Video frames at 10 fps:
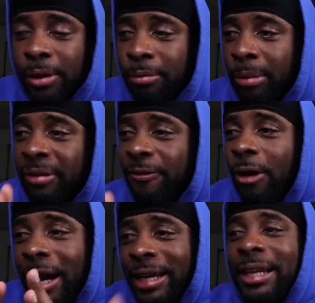But before
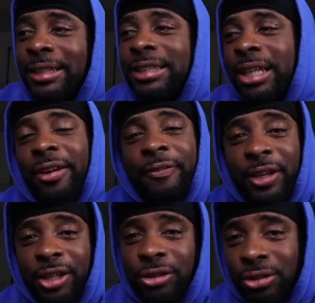I get into her
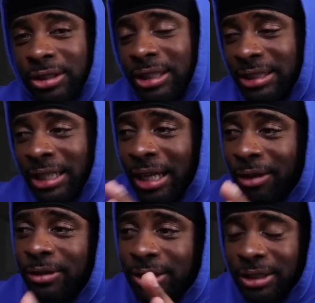videos on TikTok, I
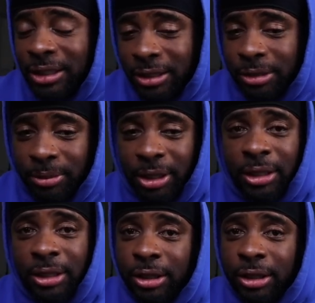want to say this, man.